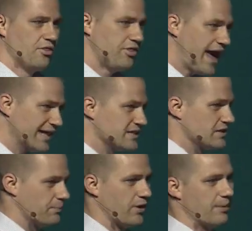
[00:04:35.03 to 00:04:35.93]
That's
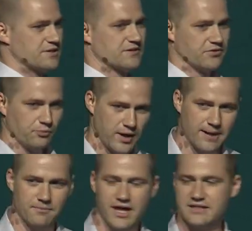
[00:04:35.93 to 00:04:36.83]
the promise of the
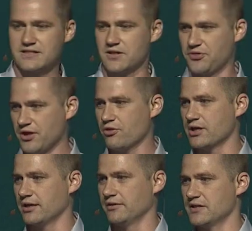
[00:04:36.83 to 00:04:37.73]
web. That's the
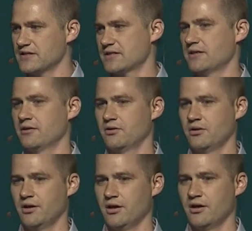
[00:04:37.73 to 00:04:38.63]
theory, at least.
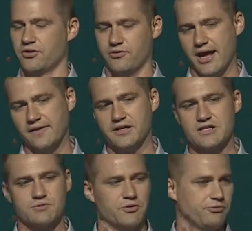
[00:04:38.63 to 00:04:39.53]
The reality
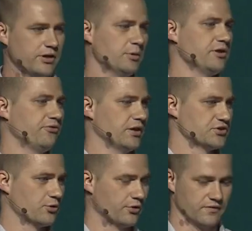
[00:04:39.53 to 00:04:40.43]
is we frequently fall
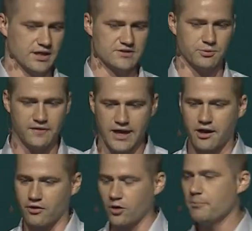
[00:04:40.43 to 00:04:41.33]
short of this. We let
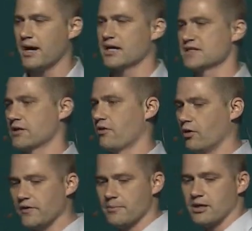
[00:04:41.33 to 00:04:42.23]
our own bias and our
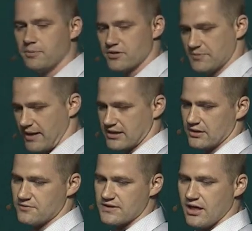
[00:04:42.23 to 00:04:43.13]
own limited
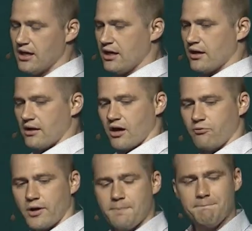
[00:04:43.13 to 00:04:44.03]
perspectives
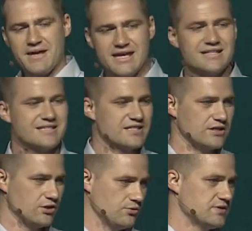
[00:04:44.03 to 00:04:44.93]
of what it means to
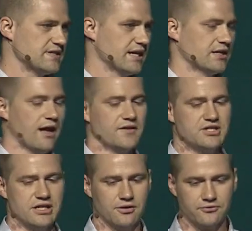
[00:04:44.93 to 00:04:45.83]
use
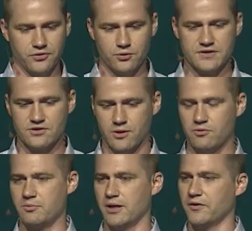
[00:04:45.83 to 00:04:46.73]
technology influence the way
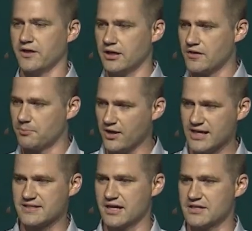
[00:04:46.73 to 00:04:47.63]
we build, and in the
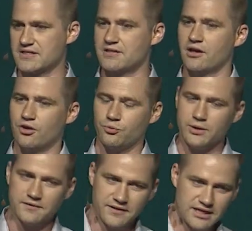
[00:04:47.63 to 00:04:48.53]
process,
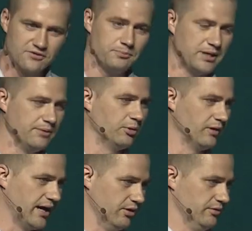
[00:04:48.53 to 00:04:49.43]
we leave
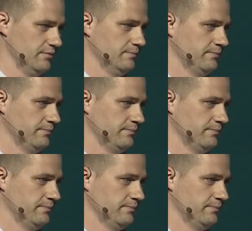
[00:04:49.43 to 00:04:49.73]
people out.